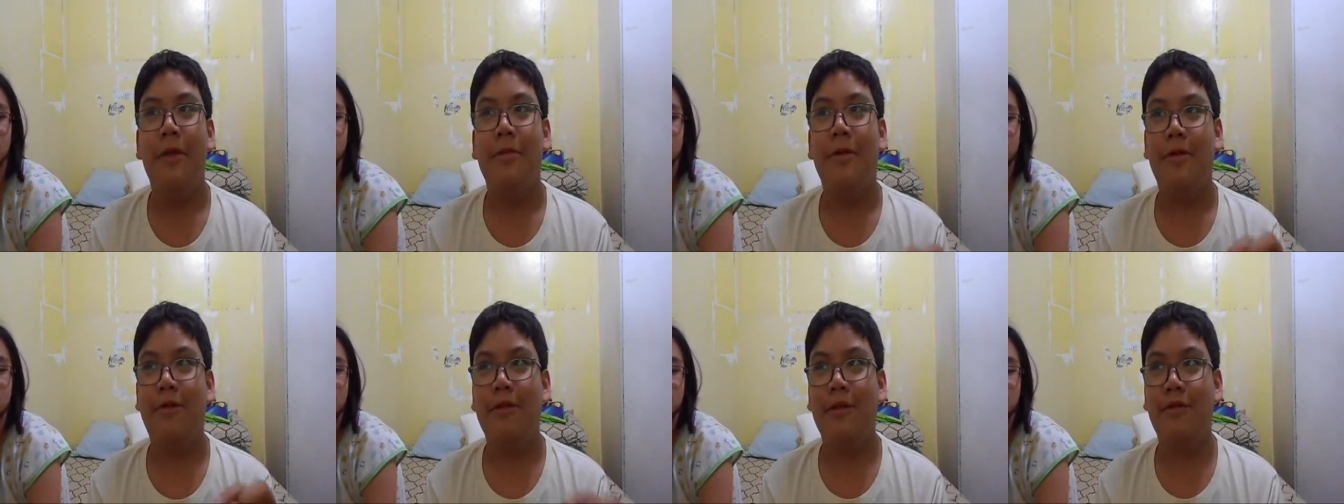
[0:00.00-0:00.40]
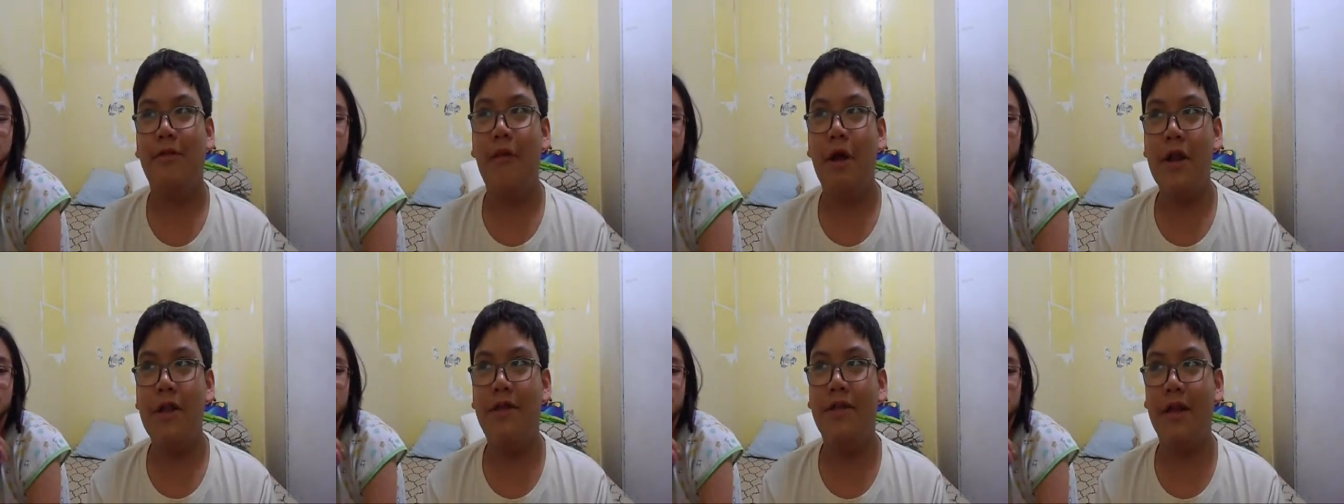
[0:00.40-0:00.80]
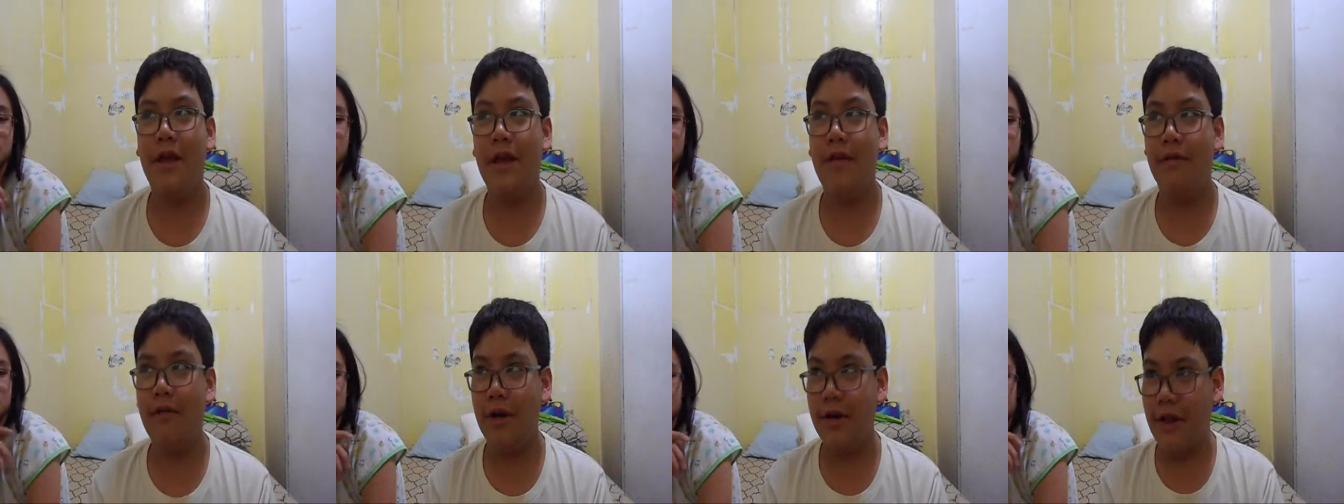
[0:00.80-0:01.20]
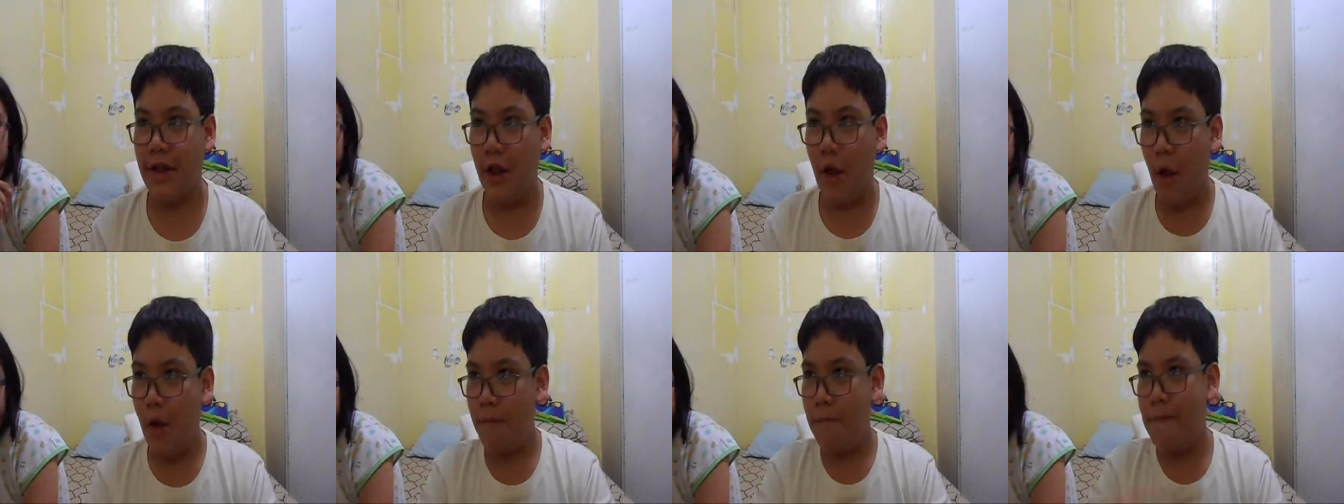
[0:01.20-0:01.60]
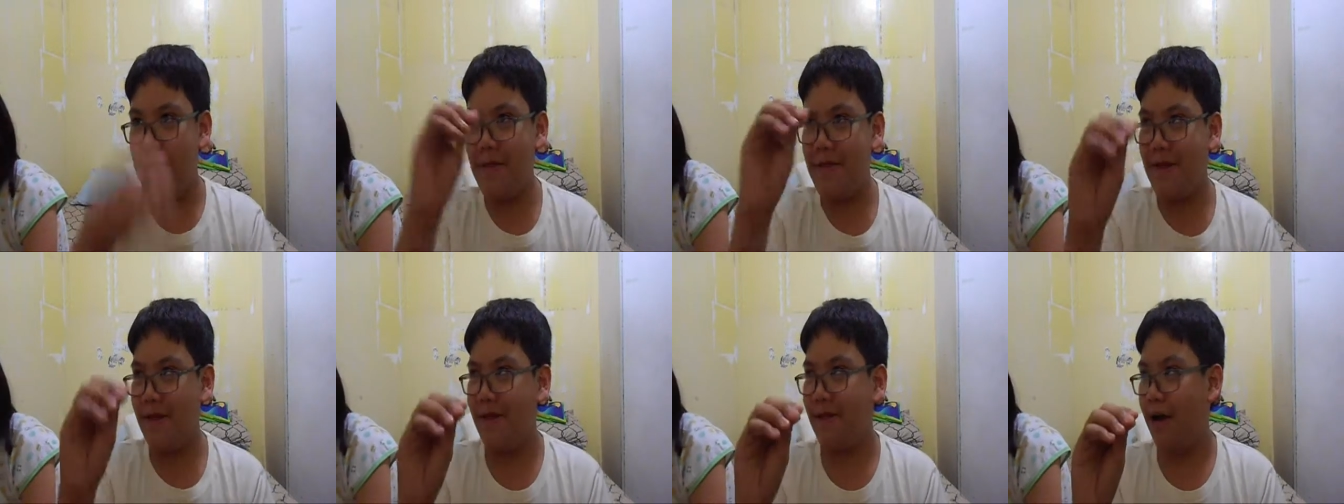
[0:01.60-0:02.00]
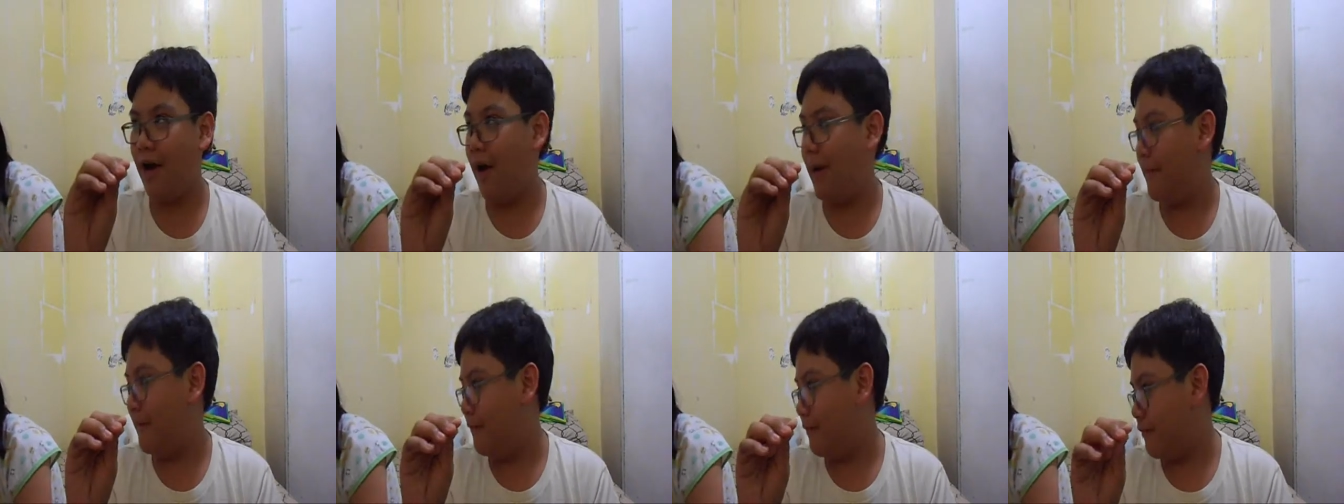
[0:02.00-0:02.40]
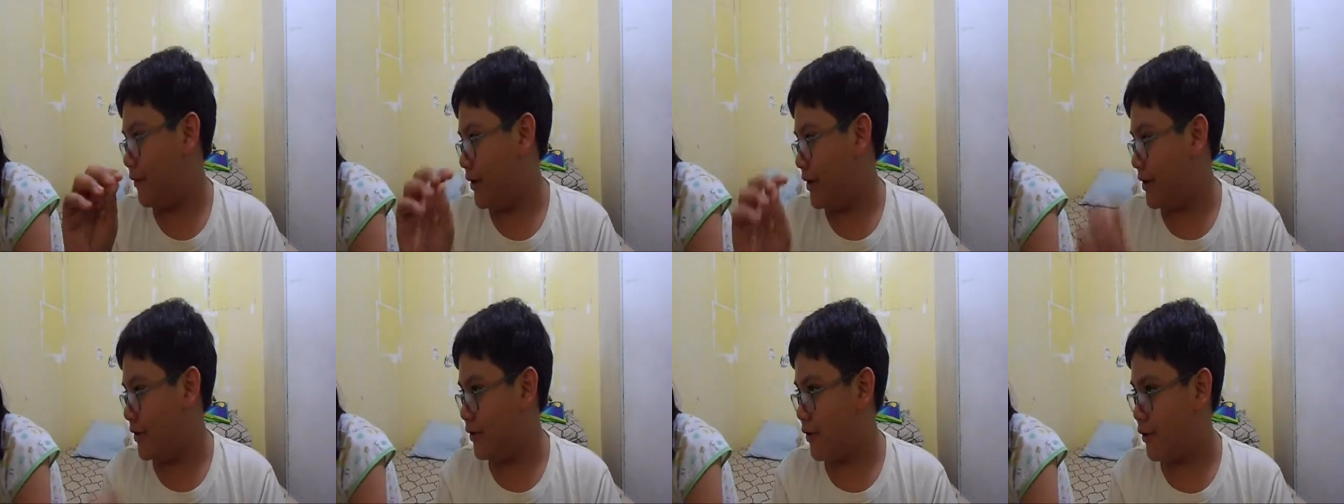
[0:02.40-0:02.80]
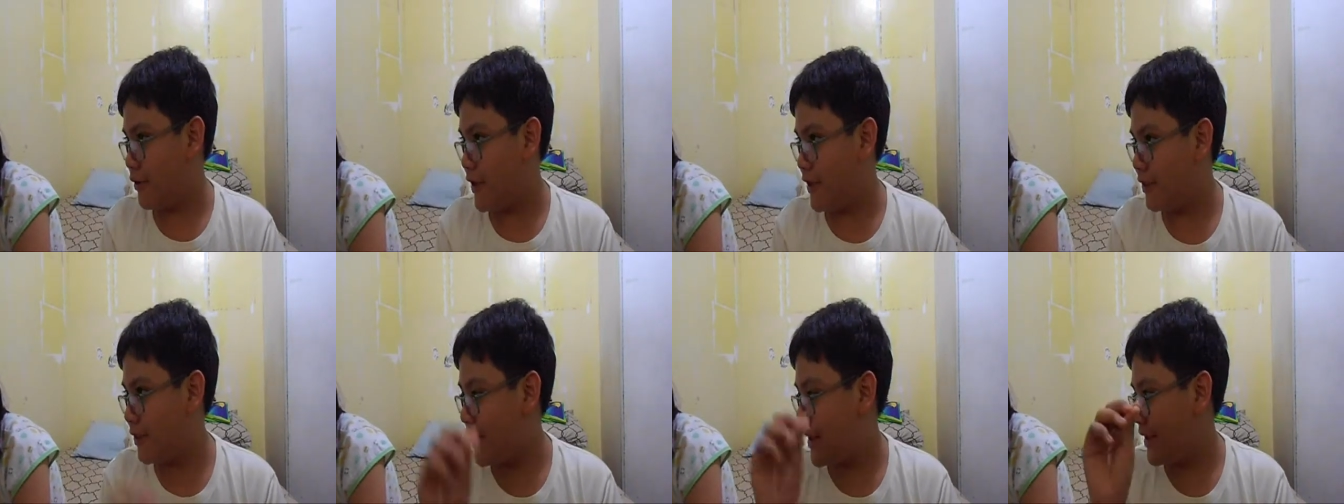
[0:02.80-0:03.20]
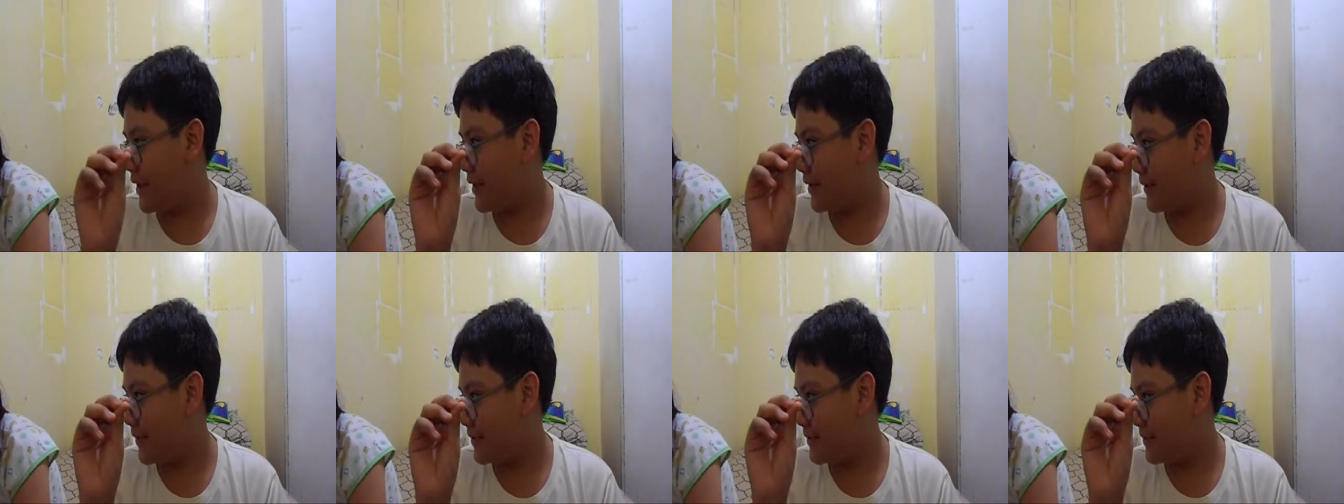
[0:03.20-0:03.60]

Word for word: There's this one scene where they open this um what do you call that thing?